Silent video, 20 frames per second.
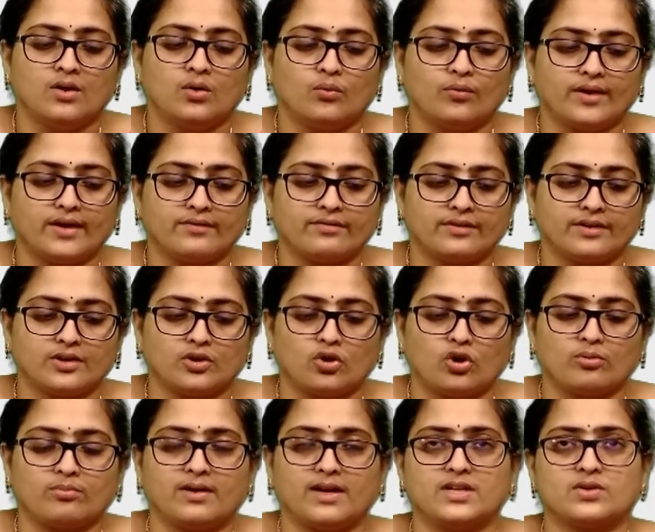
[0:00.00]
where for a
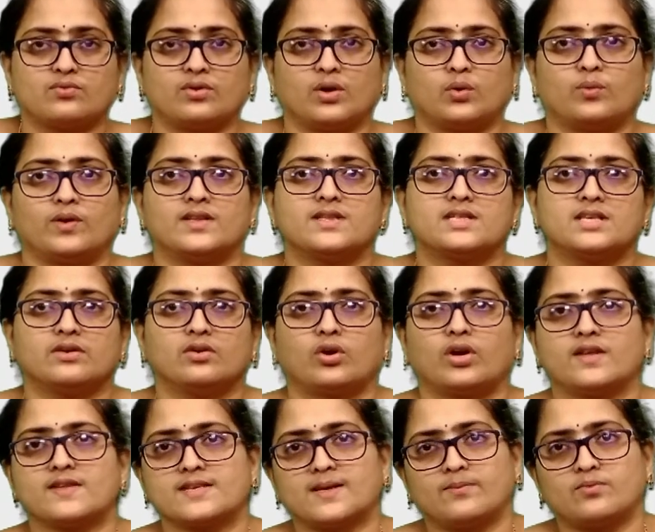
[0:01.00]
normalized frequency you
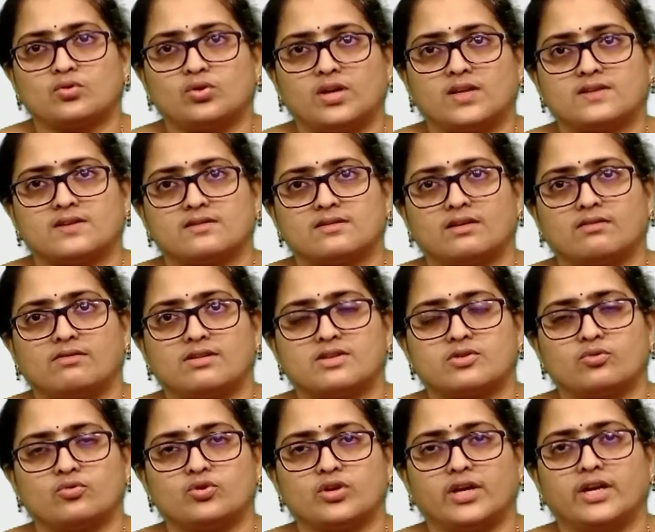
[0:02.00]
can substitute s is equals
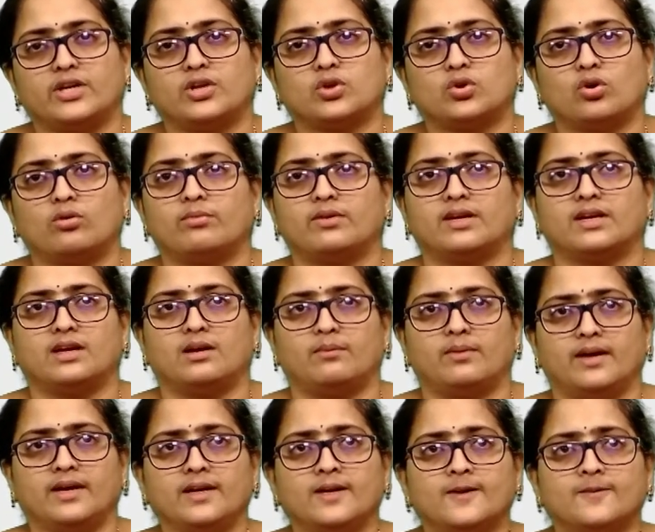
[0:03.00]
to j into omega
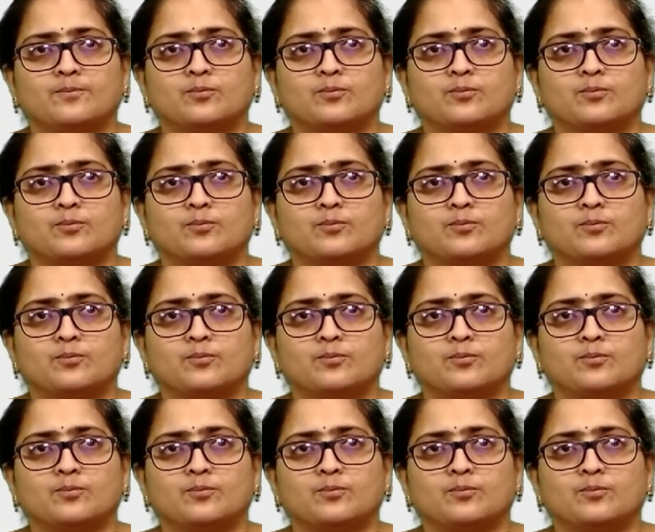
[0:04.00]
by